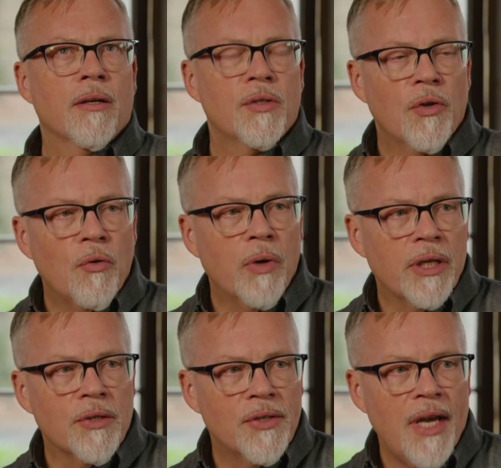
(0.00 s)
So what you're
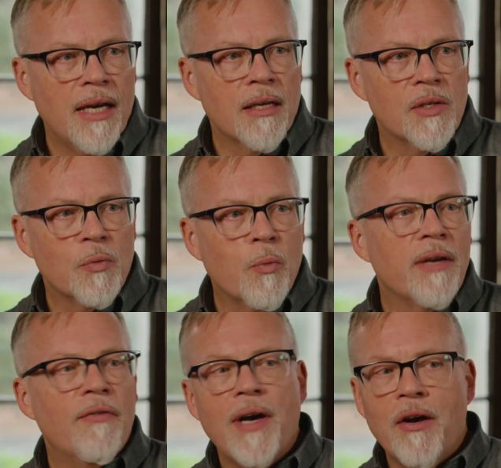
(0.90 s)
saying is we've
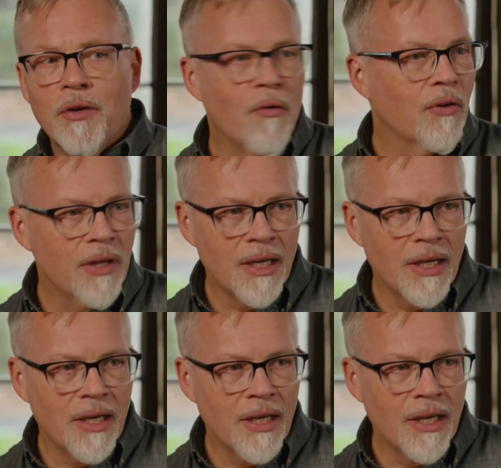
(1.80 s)
found over the